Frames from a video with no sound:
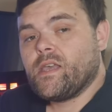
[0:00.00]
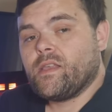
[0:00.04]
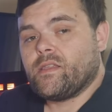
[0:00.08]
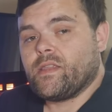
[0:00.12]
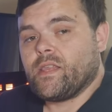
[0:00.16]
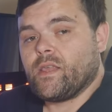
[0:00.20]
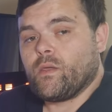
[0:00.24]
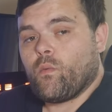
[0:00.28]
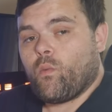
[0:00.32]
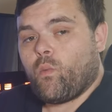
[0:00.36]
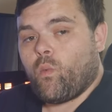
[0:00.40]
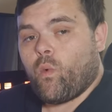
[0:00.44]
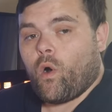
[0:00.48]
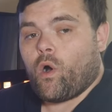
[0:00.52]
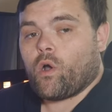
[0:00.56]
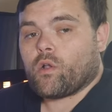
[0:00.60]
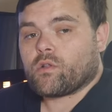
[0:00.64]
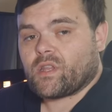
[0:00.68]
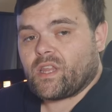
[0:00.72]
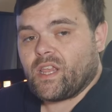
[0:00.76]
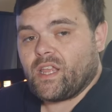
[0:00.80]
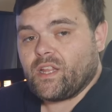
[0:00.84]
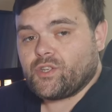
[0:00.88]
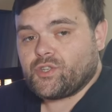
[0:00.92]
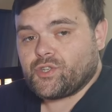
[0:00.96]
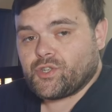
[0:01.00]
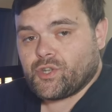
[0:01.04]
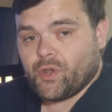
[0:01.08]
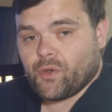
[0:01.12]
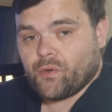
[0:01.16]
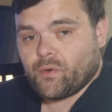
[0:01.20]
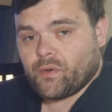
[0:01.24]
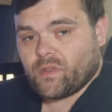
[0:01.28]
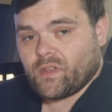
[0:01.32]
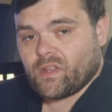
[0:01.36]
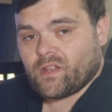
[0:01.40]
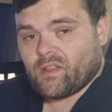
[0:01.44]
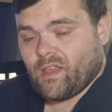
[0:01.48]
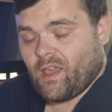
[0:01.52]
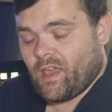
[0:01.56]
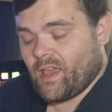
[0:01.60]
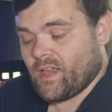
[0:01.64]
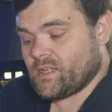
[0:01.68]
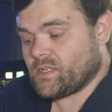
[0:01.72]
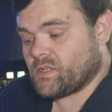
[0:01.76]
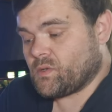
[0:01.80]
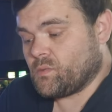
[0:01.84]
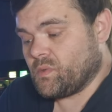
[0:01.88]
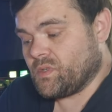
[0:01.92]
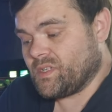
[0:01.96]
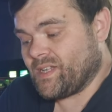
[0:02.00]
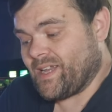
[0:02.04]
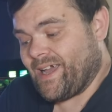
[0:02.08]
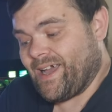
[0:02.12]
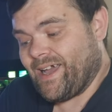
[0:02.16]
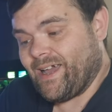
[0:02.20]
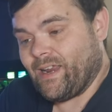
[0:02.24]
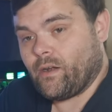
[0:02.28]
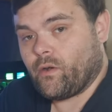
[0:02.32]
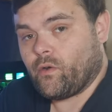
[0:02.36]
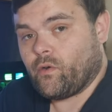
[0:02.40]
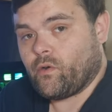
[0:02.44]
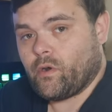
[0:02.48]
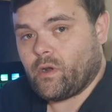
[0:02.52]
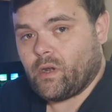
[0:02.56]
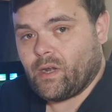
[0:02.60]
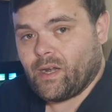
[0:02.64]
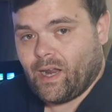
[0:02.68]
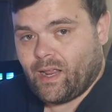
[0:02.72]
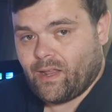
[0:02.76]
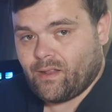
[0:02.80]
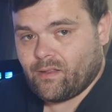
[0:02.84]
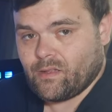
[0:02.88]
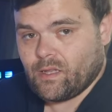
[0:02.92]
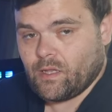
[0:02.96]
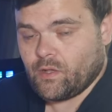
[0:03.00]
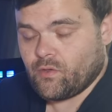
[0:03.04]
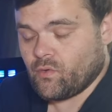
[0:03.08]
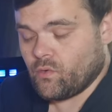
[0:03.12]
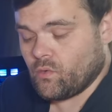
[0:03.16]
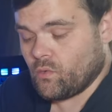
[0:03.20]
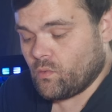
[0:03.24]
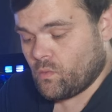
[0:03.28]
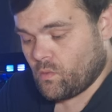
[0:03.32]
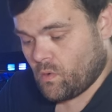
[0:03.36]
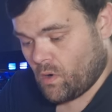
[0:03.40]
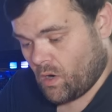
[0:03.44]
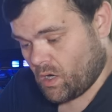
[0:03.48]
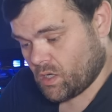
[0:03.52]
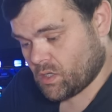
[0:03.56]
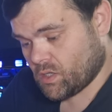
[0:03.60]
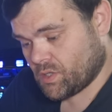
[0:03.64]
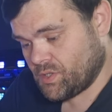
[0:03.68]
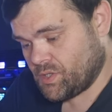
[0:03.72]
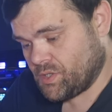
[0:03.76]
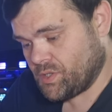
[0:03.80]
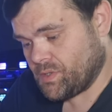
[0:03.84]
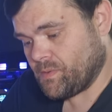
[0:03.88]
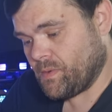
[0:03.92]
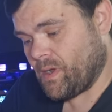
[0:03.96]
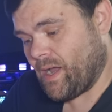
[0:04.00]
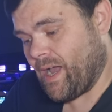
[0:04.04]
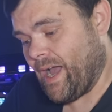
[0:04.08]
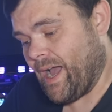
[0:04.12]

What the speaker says: the wattage during the test was 192 watts,